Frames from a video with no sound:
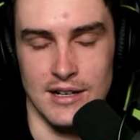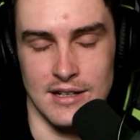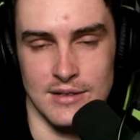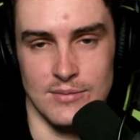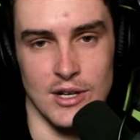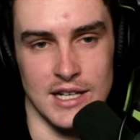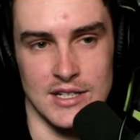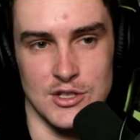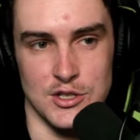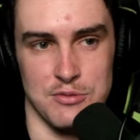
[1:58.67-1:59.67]
I
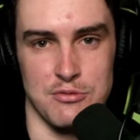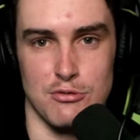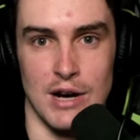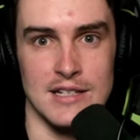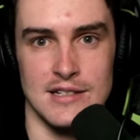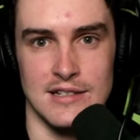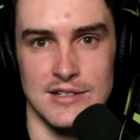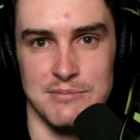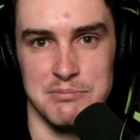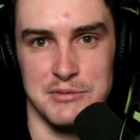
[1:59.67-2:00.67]
guess just
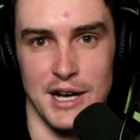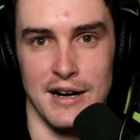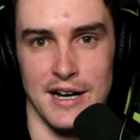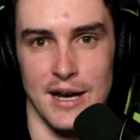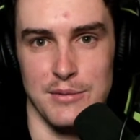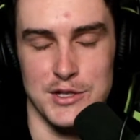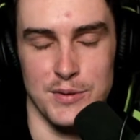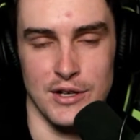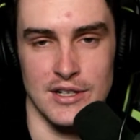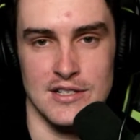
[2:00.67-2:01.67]
racing car game experience.